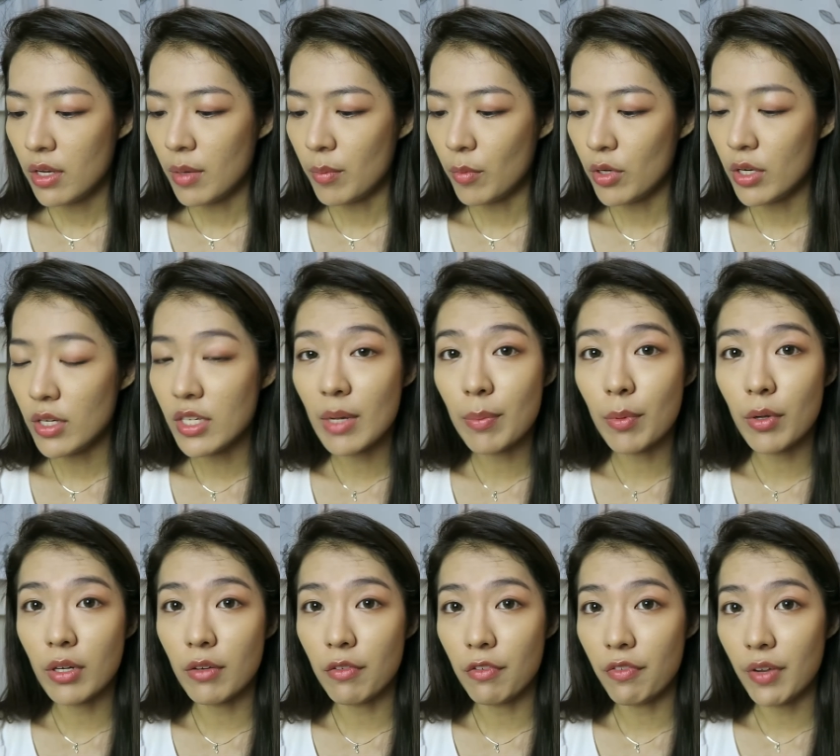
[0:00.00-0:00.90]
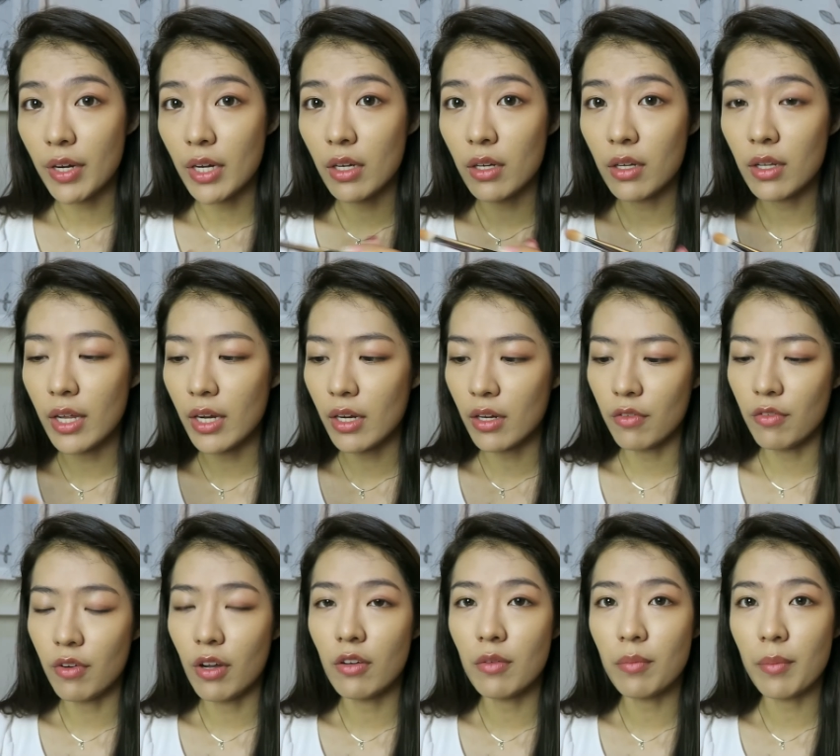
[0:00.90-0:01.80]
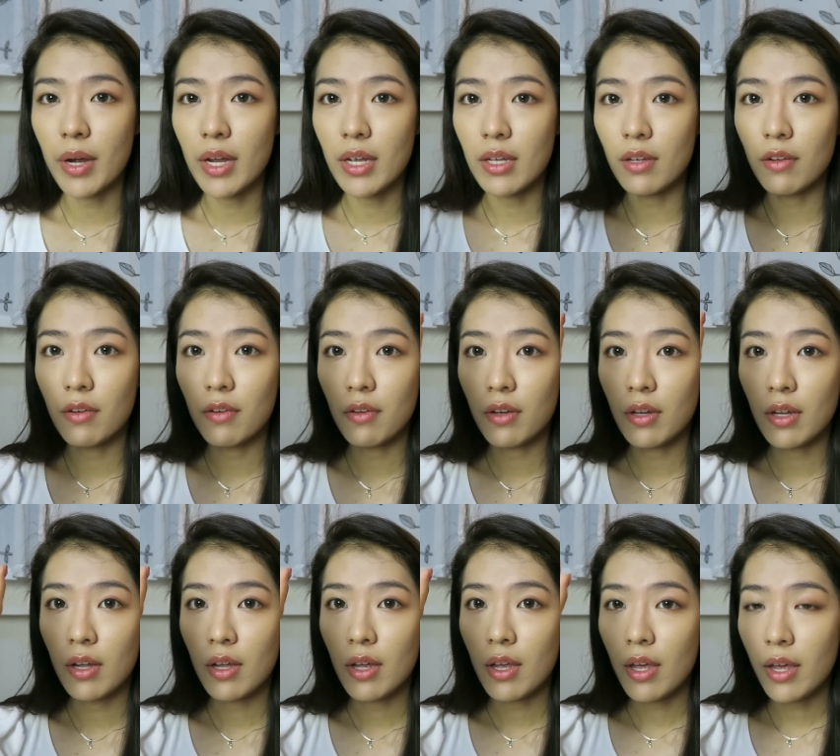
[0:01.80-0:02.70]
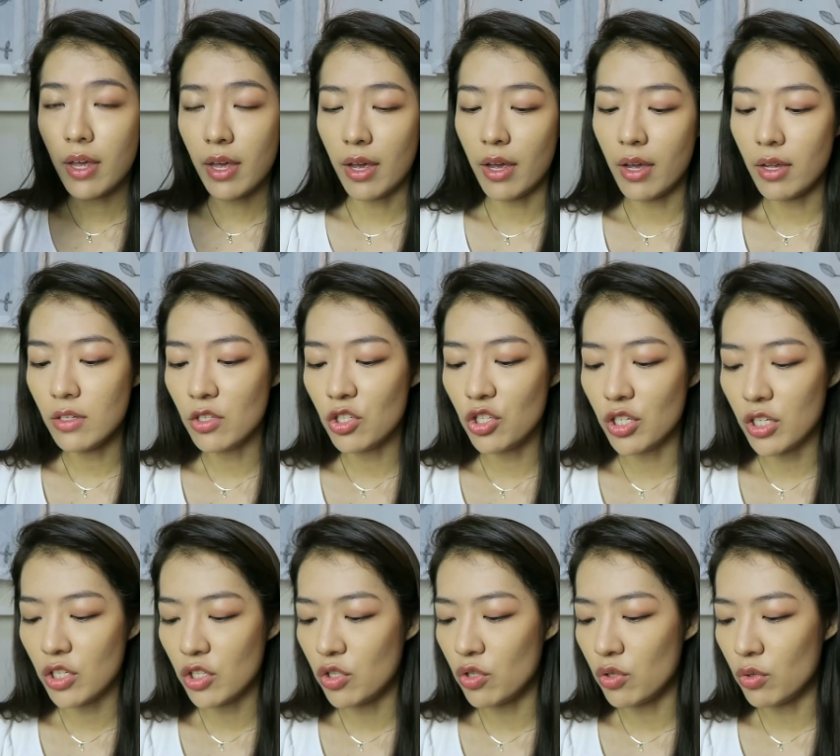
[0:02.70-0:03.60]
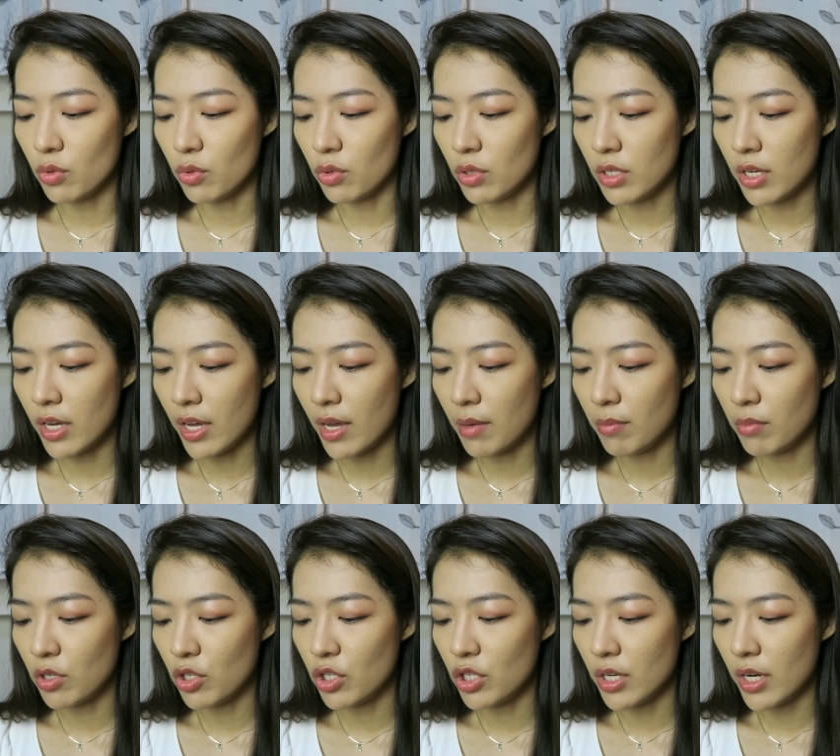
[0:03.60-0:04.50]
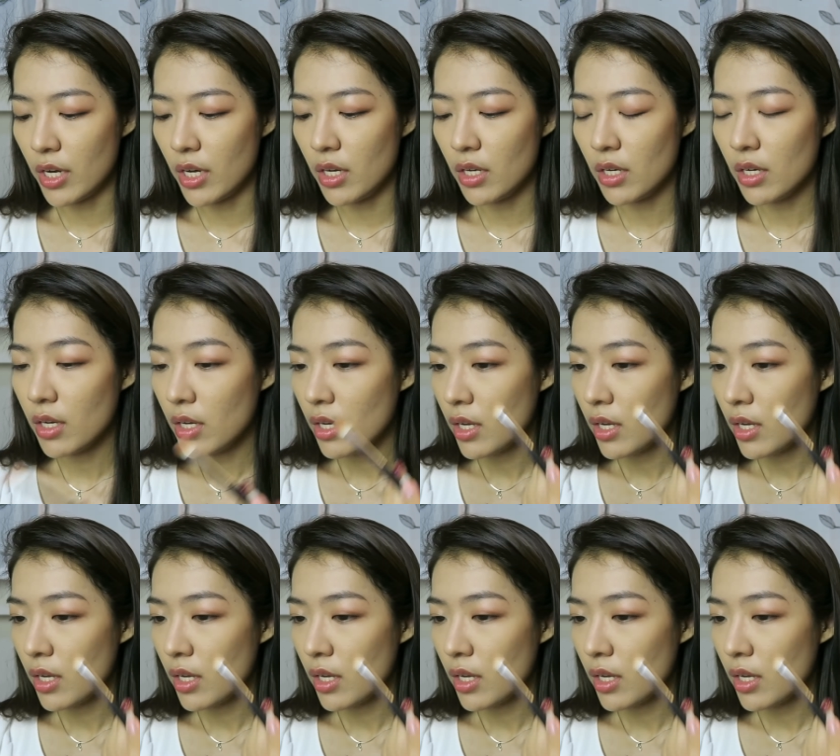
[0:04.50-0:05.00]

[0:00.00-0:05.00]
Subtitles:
I'm gonna tap on the finger like around my hands just to tap the shade,